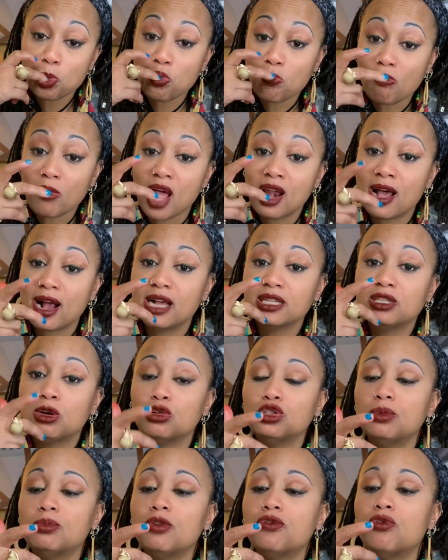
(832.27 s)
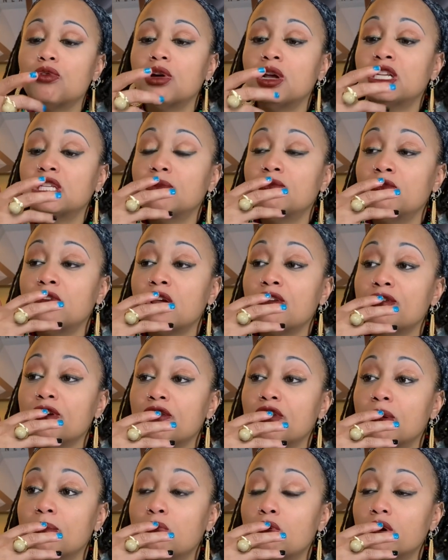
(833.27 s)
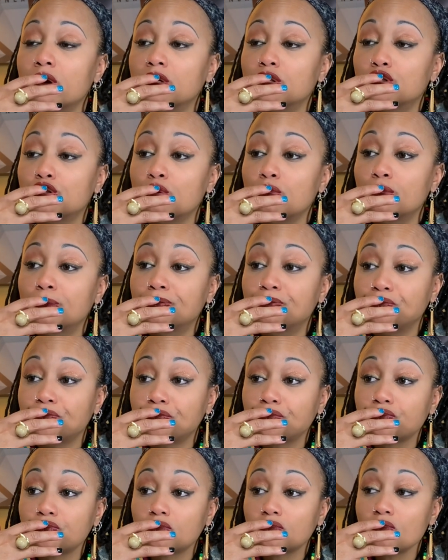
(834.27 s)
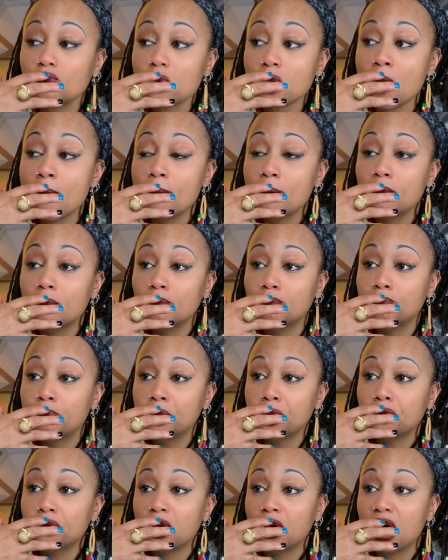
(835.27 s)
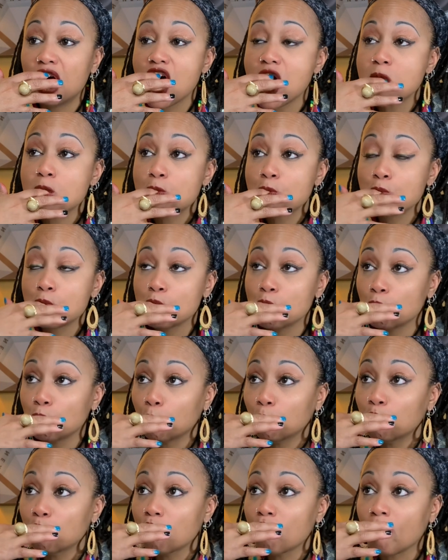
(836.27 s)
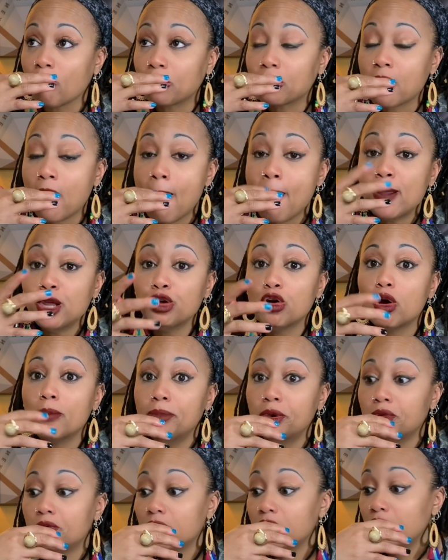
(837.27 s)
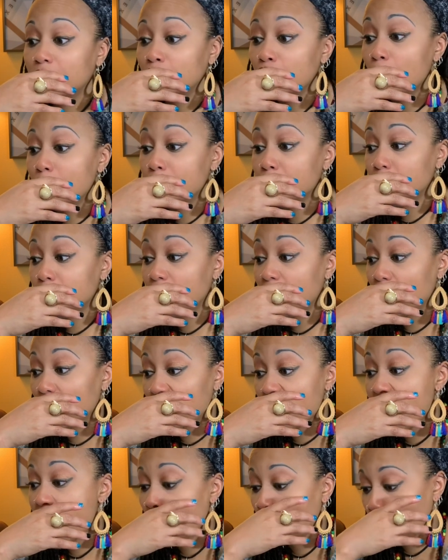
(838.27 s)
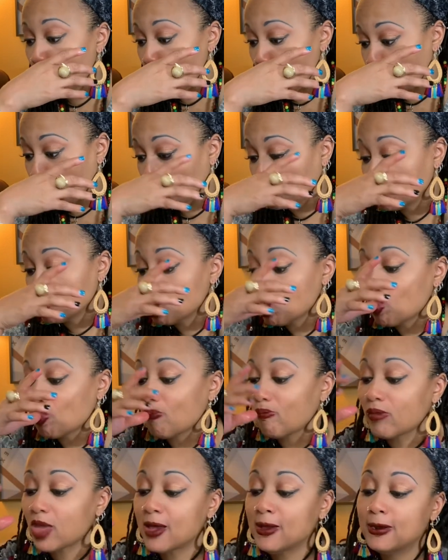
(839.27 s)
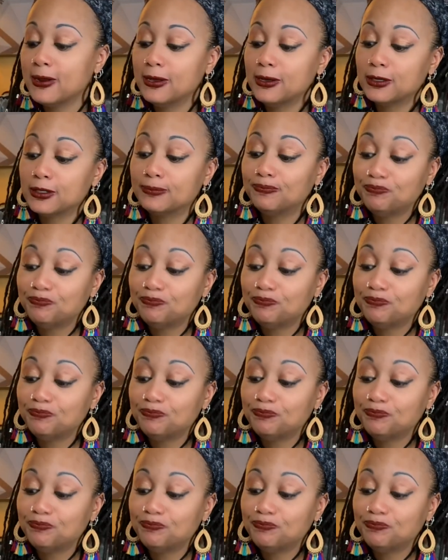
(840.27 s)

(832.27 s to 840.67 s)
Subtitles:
Like I told you before, it's very, very important to build up your immunity, your immune health. It is.